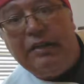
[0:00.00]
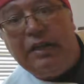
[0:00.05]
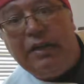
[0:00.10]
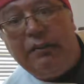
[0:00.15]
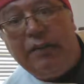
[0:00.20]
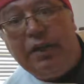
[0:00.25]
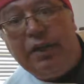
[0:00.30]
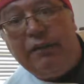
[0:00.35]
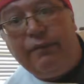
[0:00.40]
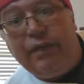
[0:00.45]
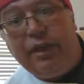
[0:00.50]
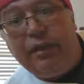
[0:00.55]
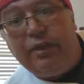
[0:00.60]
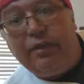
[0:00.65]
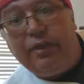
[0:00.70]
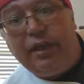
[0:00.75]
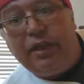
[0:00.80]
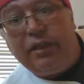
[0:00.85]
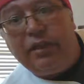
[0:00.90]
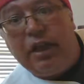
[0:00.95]
I'm going to
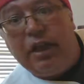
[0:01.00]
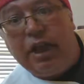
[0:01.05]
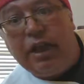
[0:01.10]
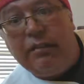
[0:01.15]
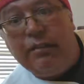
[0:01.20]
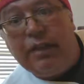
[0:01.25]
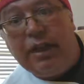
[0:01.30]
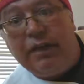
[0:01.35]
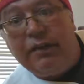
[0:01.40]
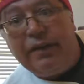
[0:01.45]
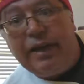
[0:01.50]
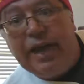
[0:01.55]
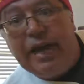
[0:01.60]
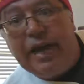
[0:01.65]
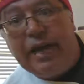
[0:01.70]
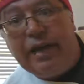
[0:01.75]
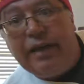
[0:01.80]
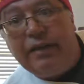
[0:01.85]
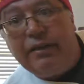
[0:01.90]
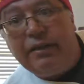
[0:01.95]
eventually talk about
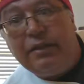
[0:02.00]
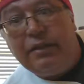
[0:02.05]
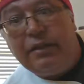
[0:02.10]
that.